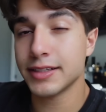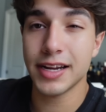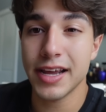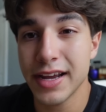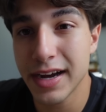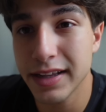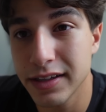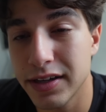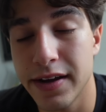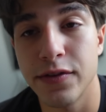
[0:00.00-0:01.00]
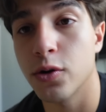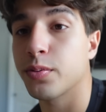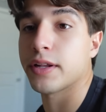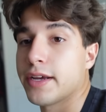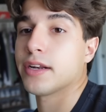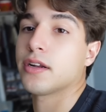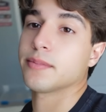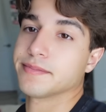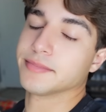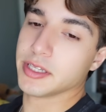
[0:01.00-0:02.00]
Today, I literally have no
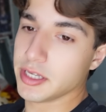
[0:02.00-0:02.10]
plan.